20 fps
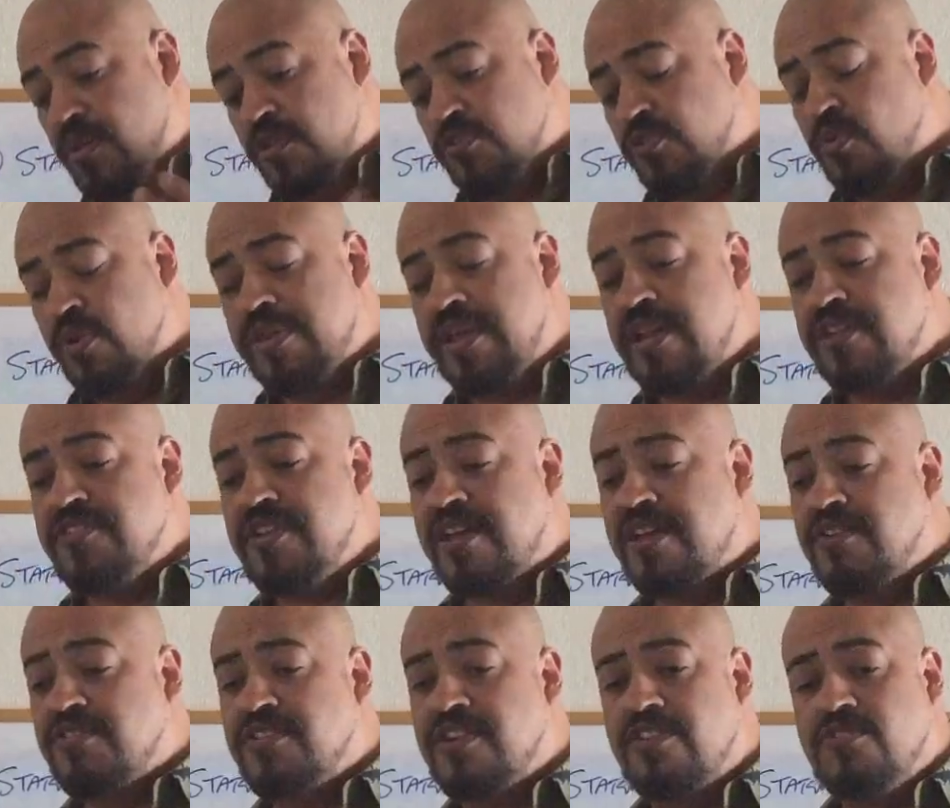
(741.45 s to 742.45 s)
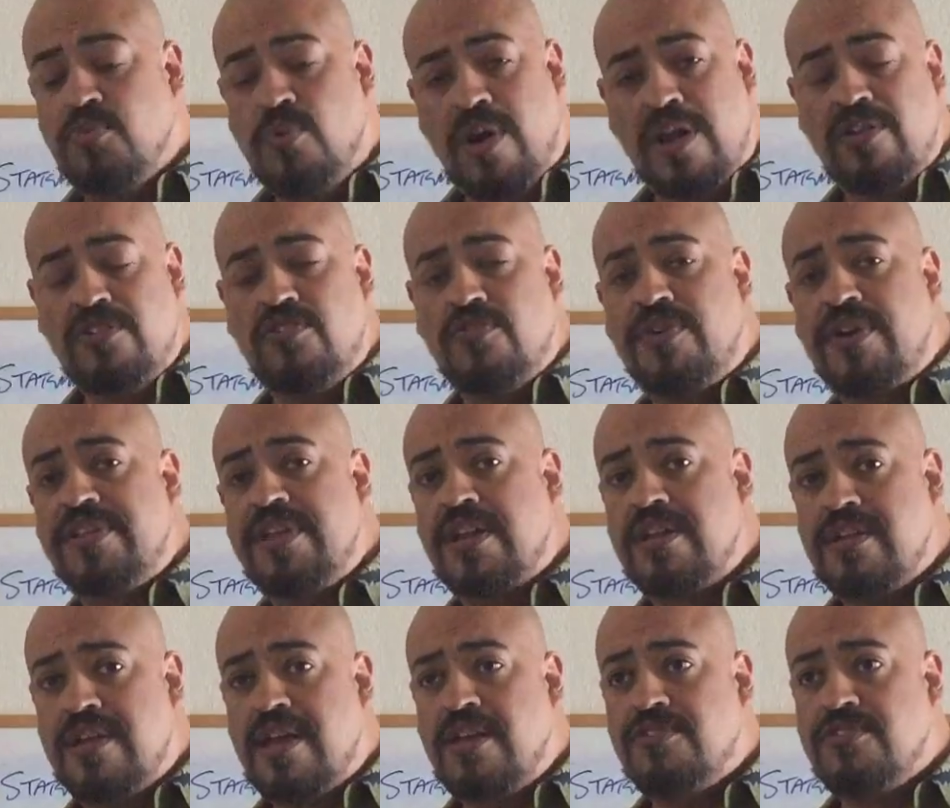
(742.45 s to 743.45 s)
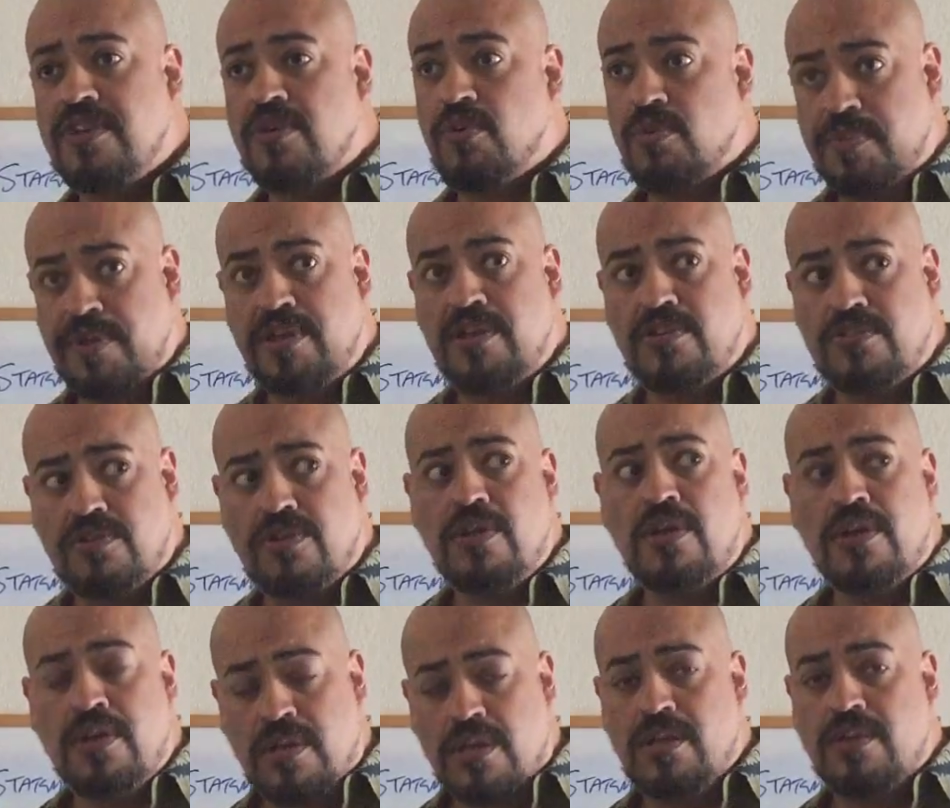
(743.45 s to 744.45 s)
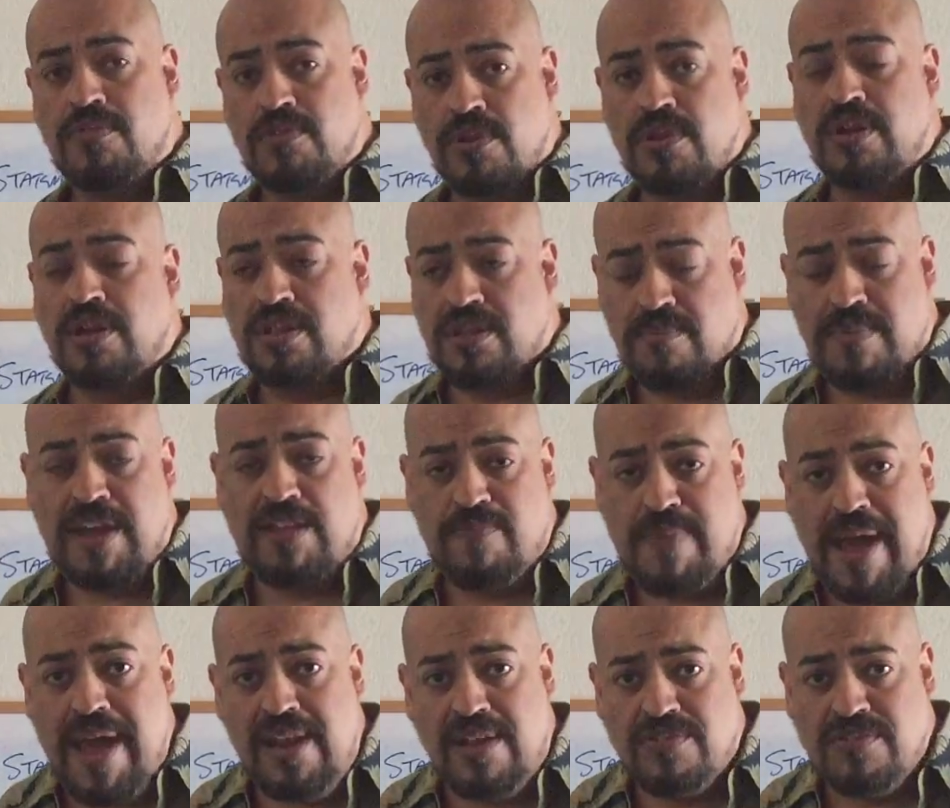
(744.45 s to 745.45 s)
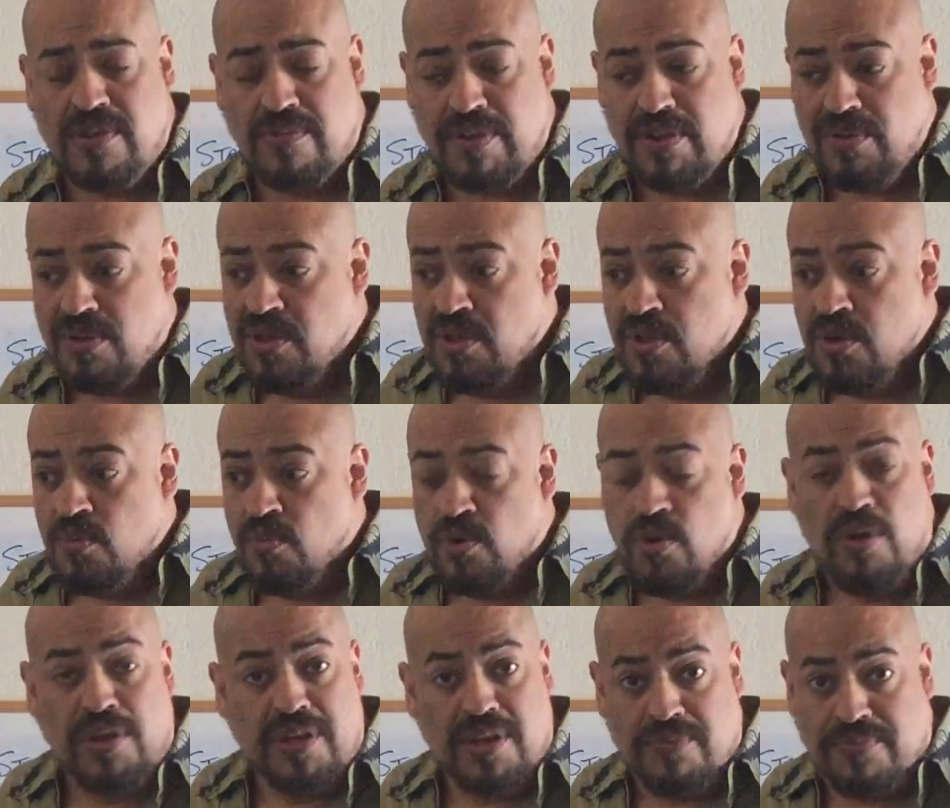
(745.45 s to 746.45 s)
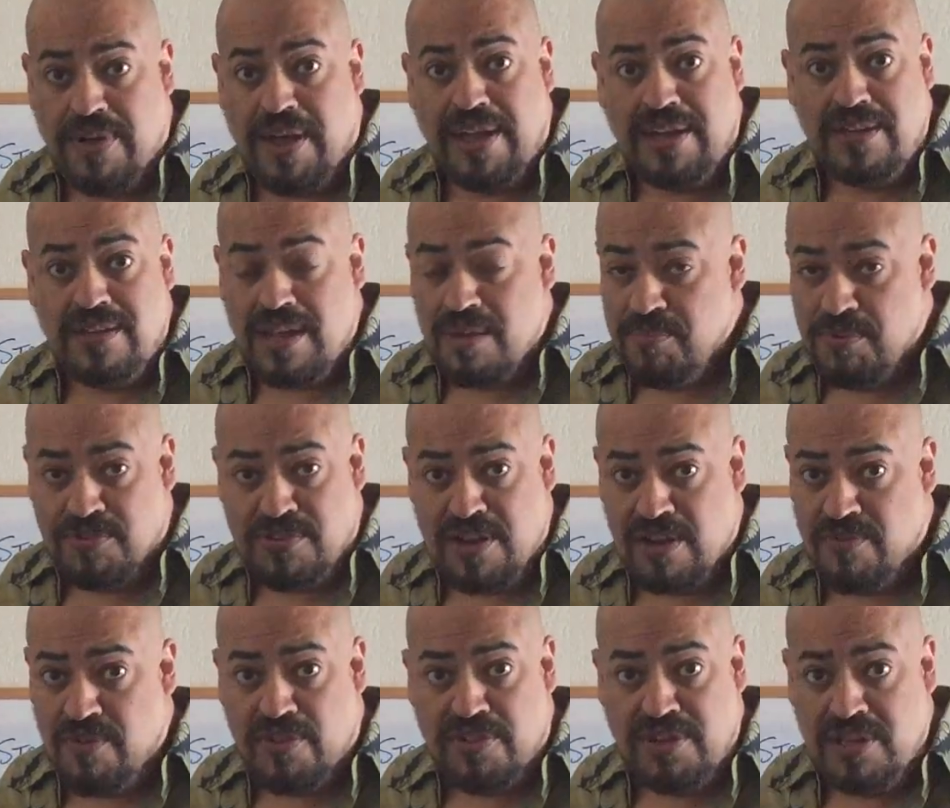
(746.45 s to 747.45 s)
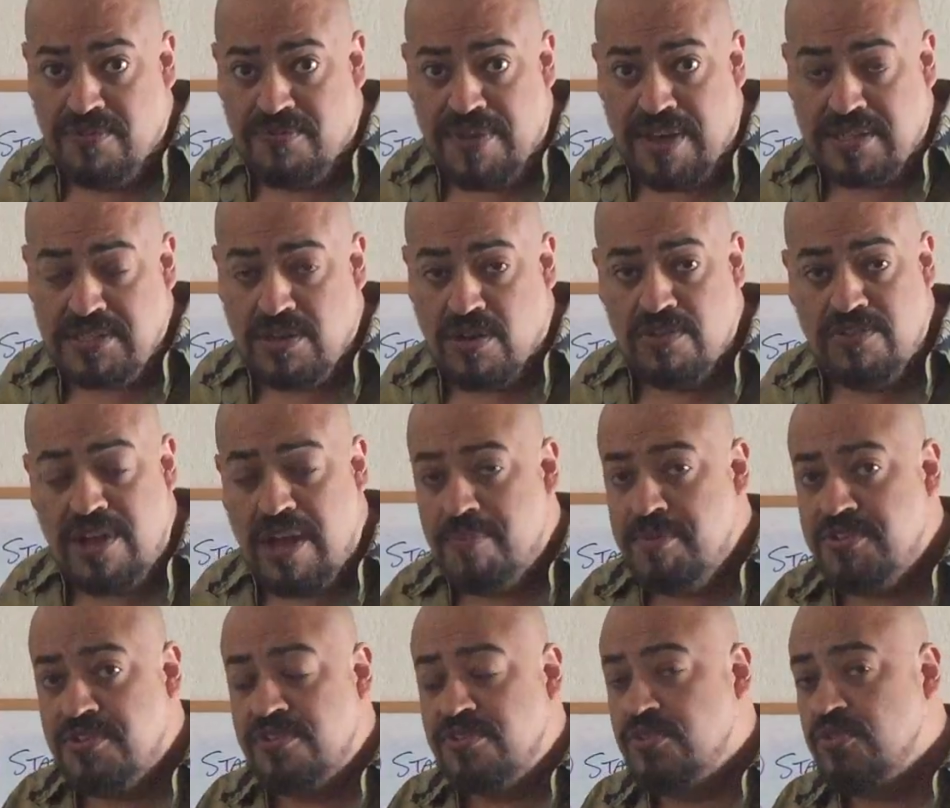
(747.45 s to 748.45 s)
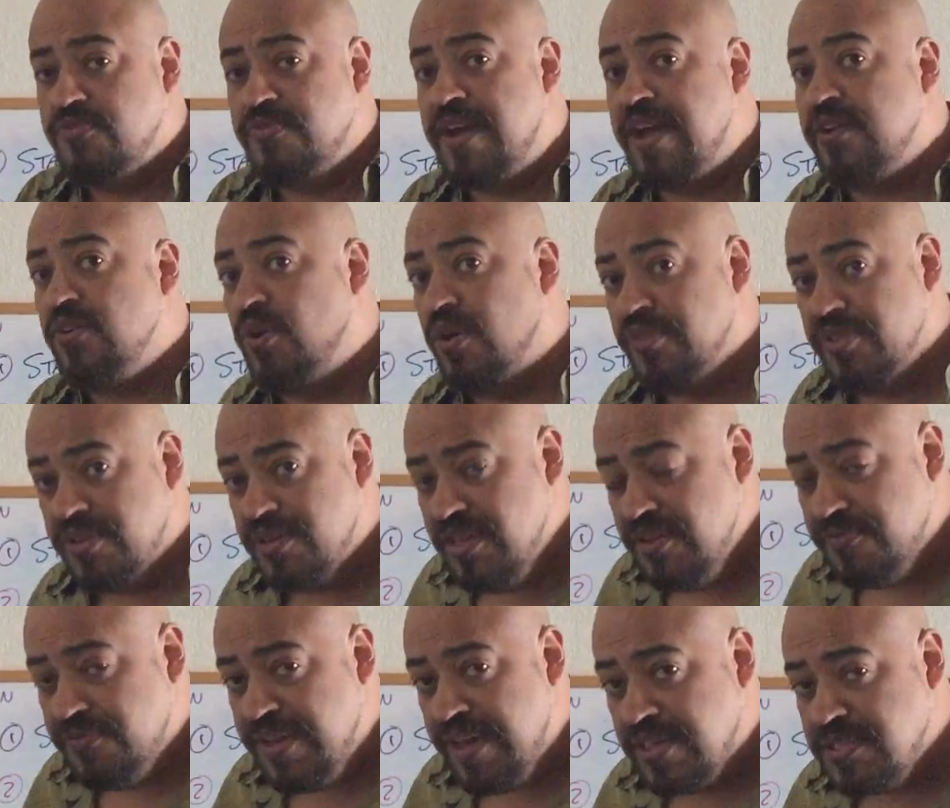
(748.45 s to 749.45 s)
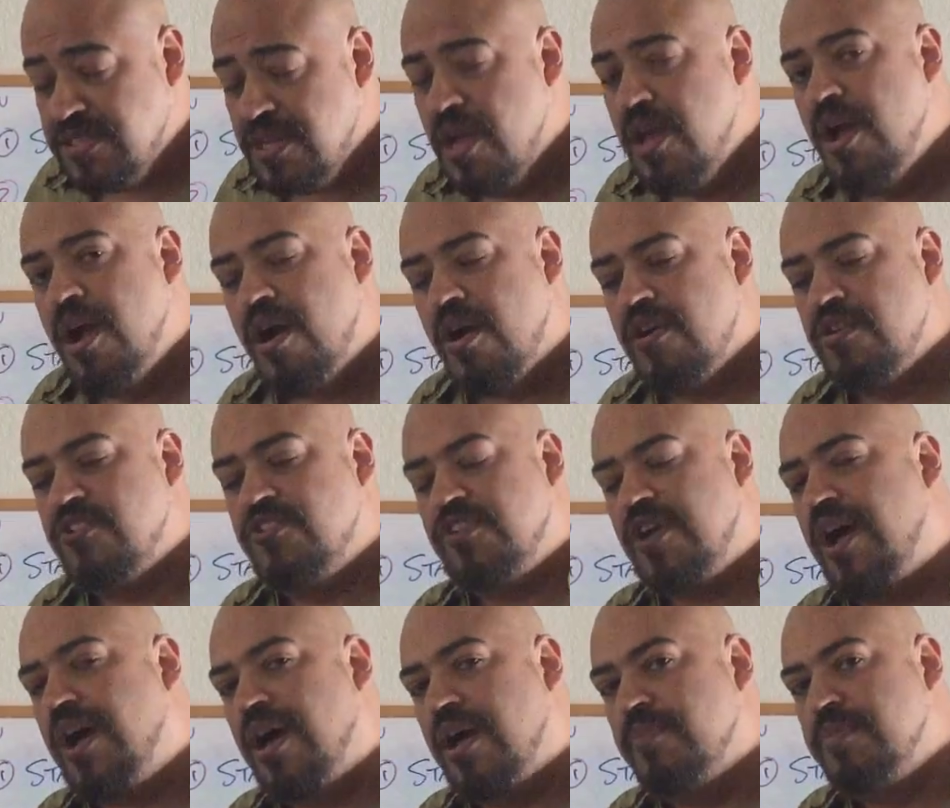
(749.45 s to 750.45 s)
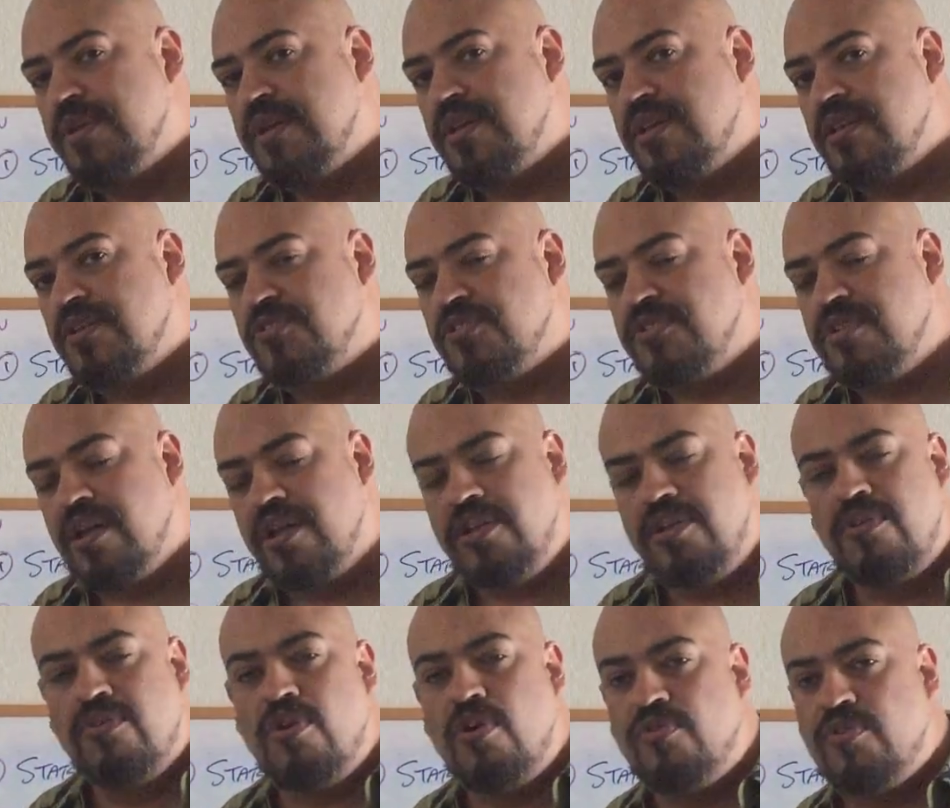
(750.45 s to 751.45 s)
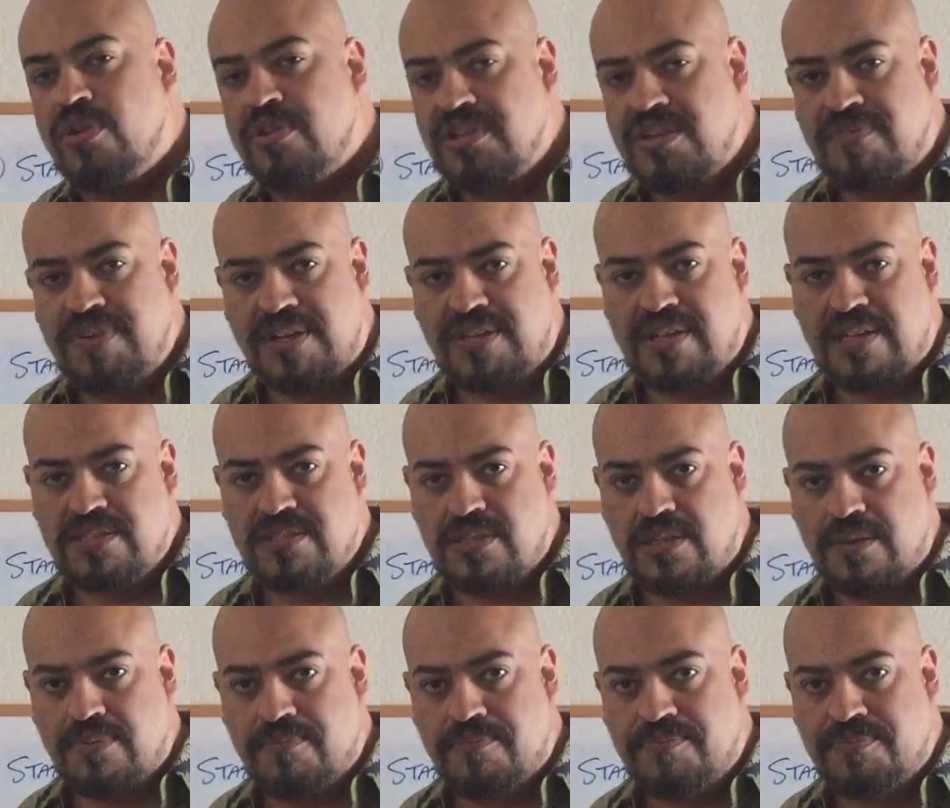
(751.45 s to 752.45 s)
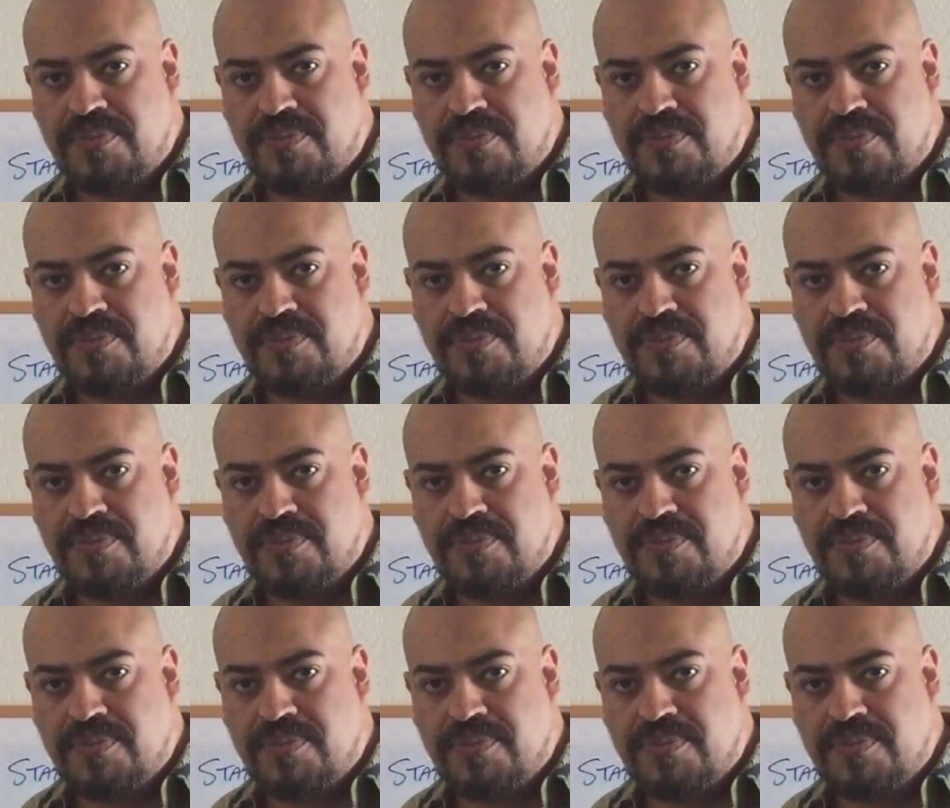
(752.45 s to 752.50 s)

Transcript: So when that executive says, why don't you find that in tests? Say, well, because if you look at the mathematics of it, we're only going to find 10% of all the defects. Our job isn't to find all the defects. Our job is to tell you your overall defect density.